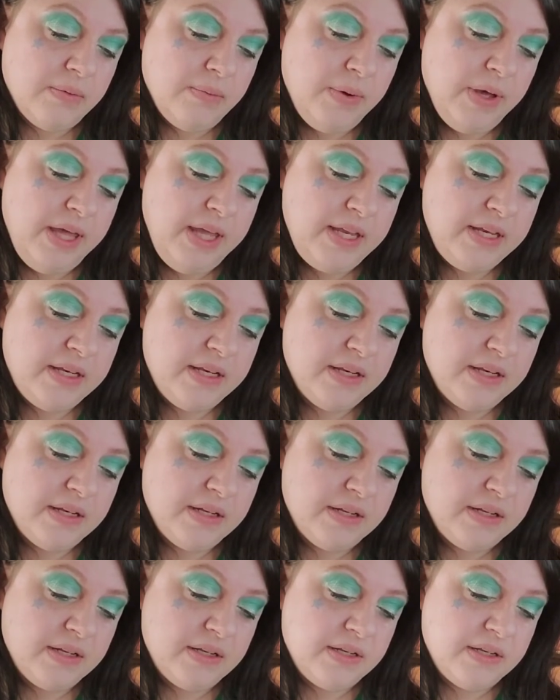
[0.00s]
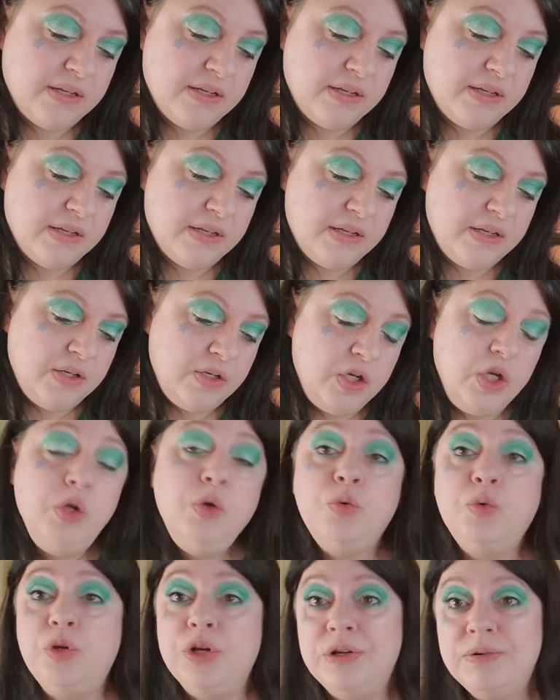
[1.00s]
What?
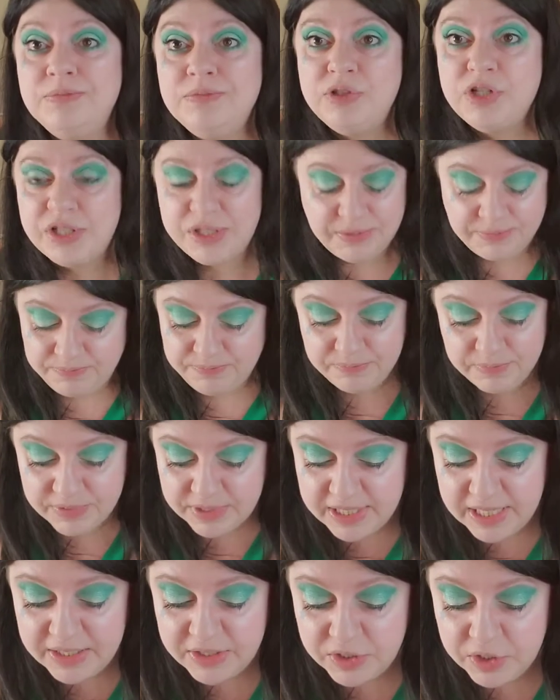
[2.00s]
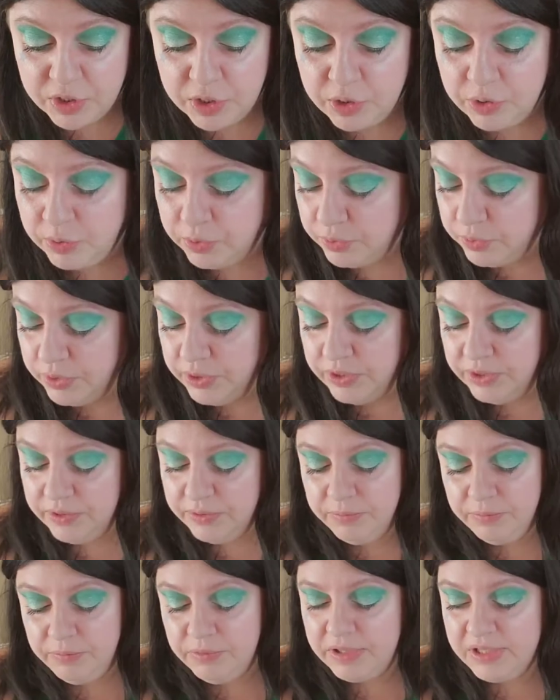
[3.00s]
Nude. Just says nude
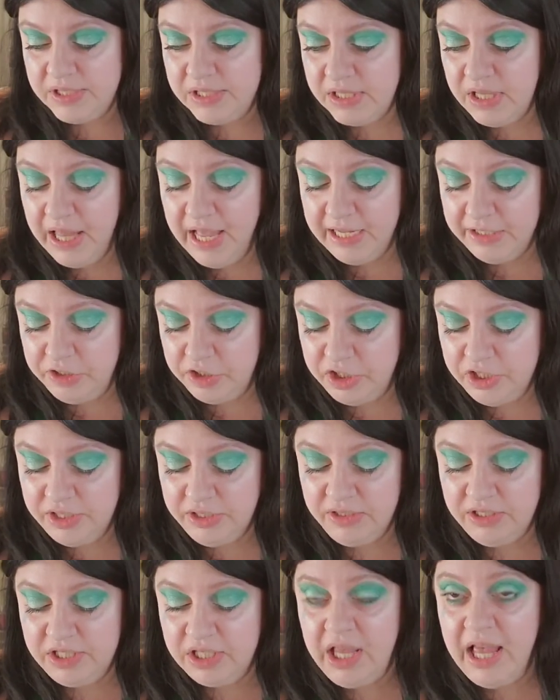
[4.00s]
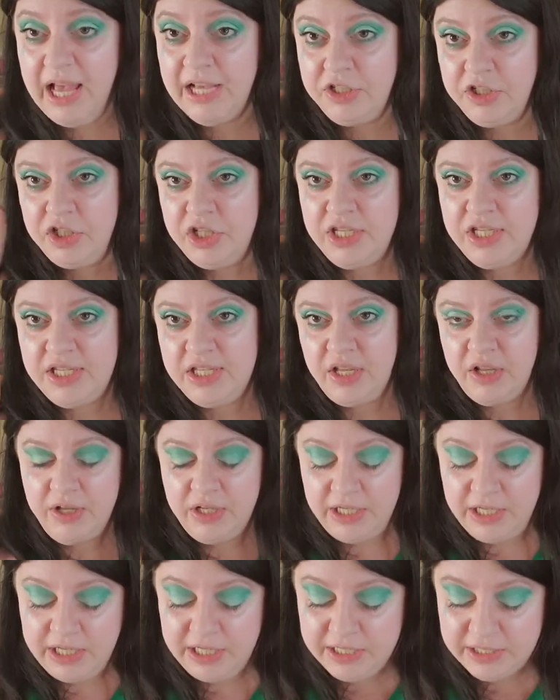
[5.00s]
with slashes, slashes
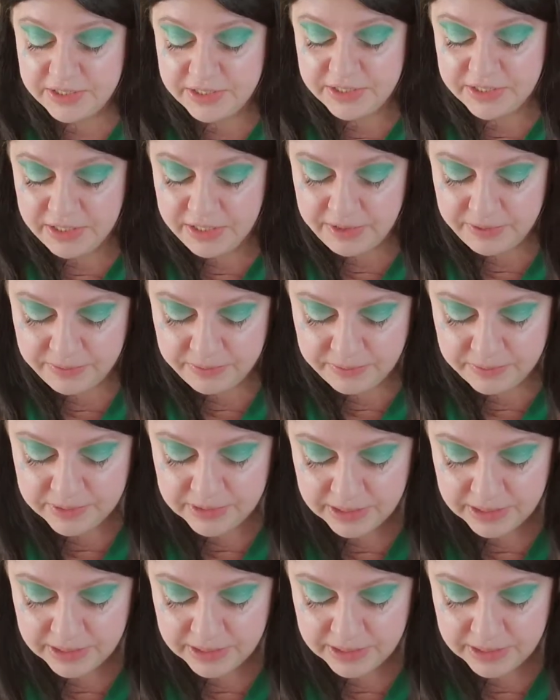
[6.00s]
on it, so...